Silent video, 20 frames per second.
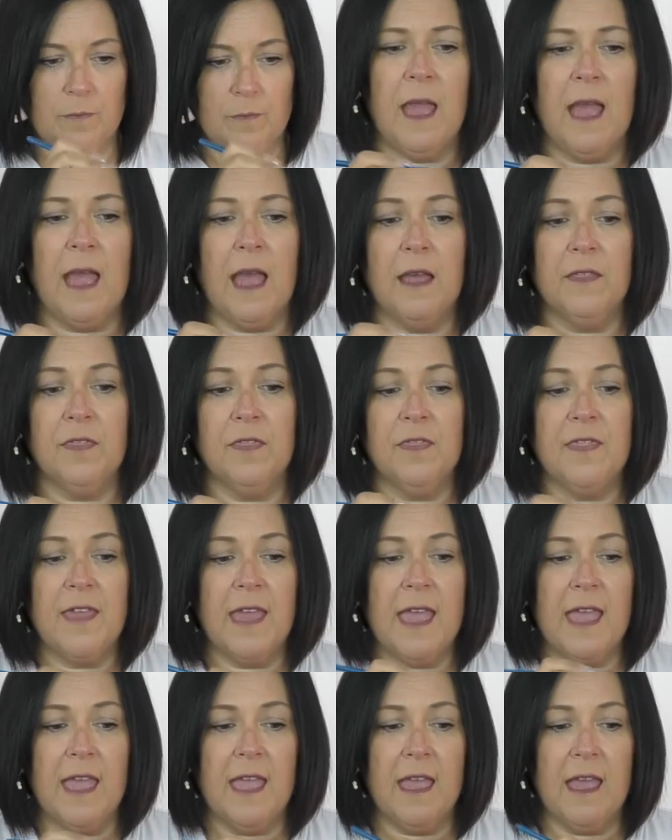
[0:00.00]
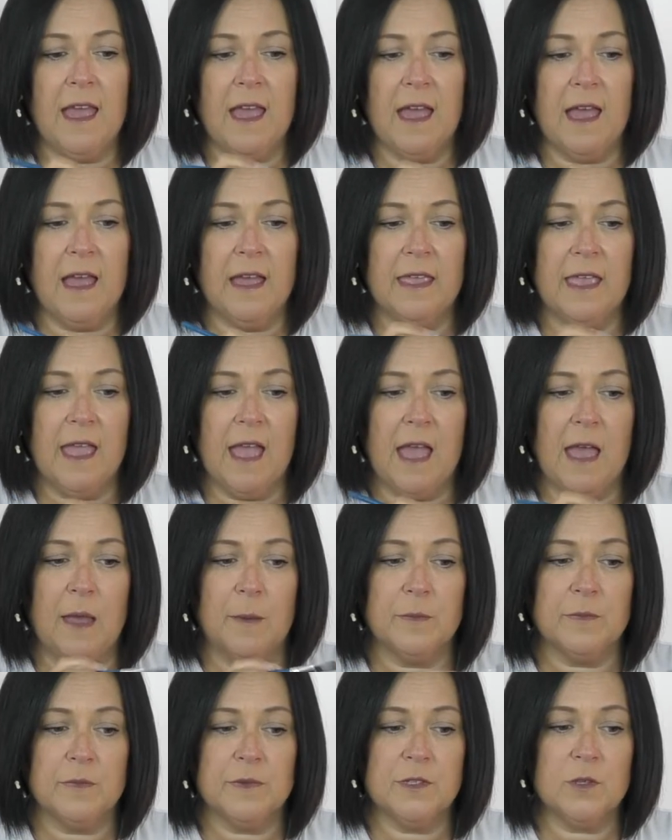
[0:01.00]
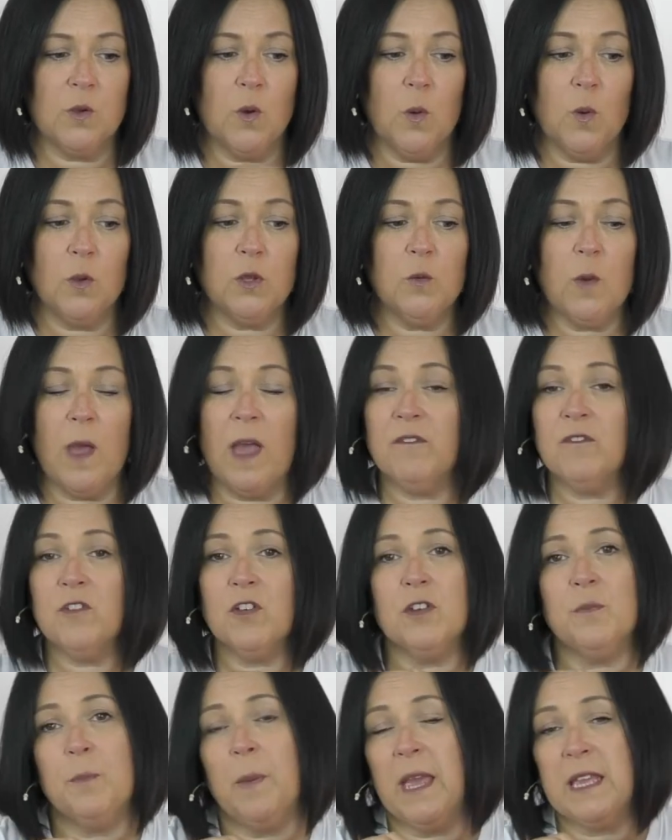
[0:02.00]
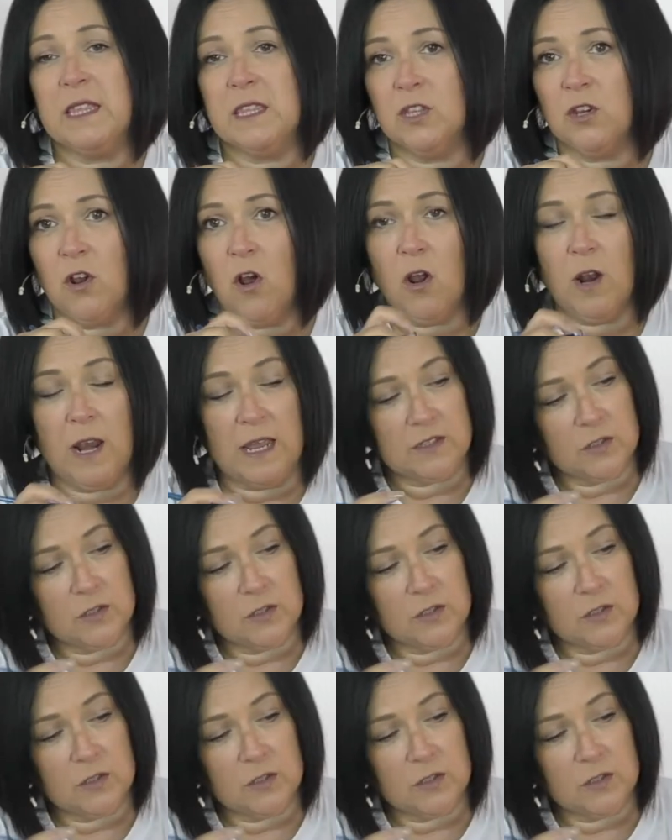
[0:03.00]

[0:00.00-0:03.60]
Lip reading: And there I am. So you haven't got to paint it all.